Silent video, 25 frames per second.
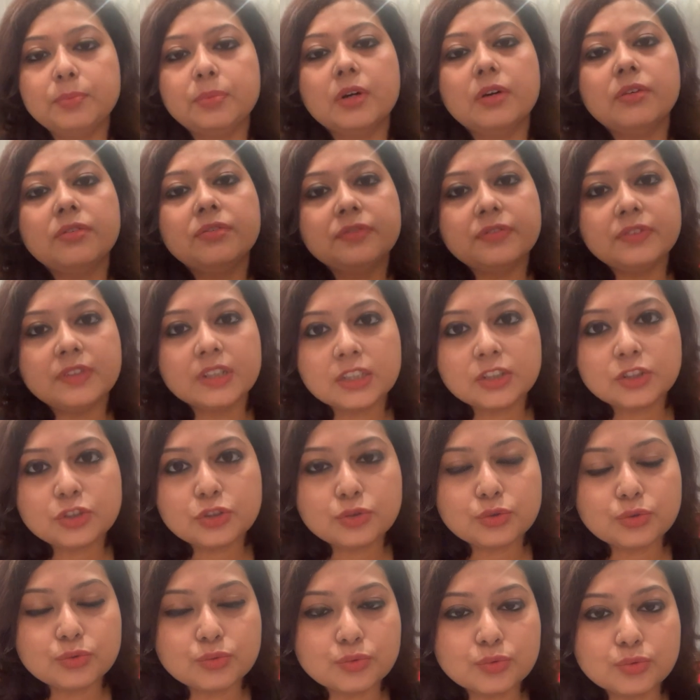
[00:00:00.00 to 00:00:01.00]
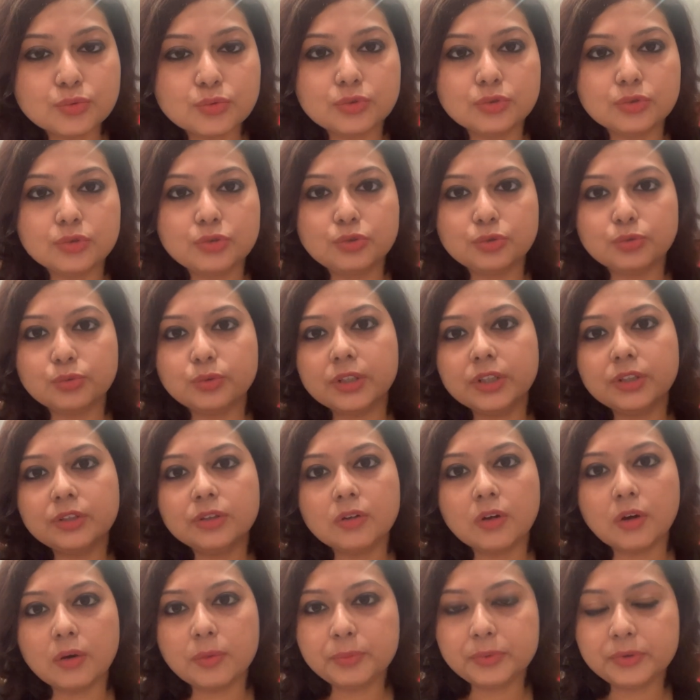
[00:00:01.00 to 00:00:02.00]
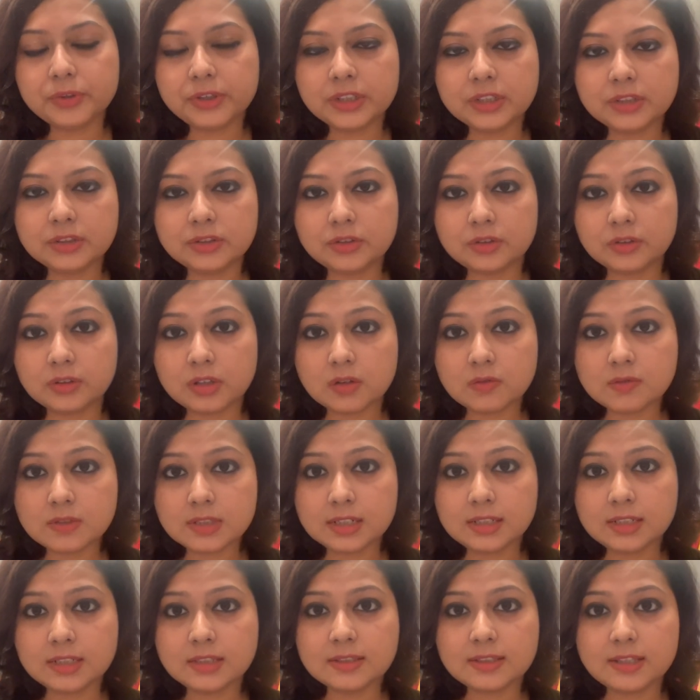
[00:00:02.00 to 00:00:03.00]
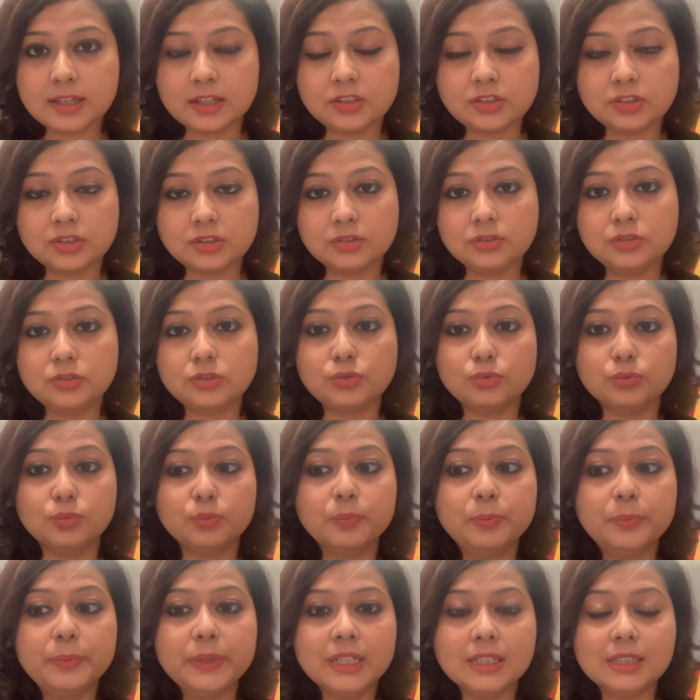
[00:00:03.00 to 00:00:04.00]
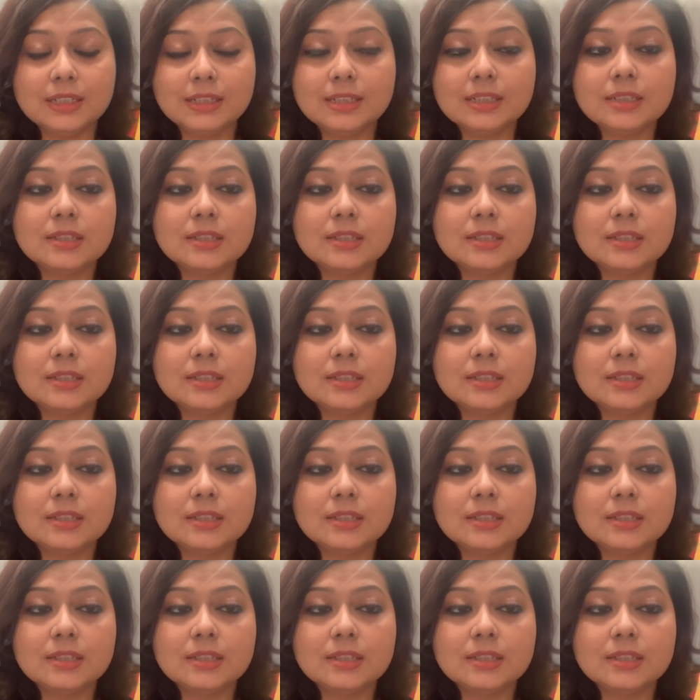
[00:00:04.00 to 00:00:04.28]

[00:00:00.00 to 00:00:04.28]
perfect tool to incorporate in your counseling sessions to build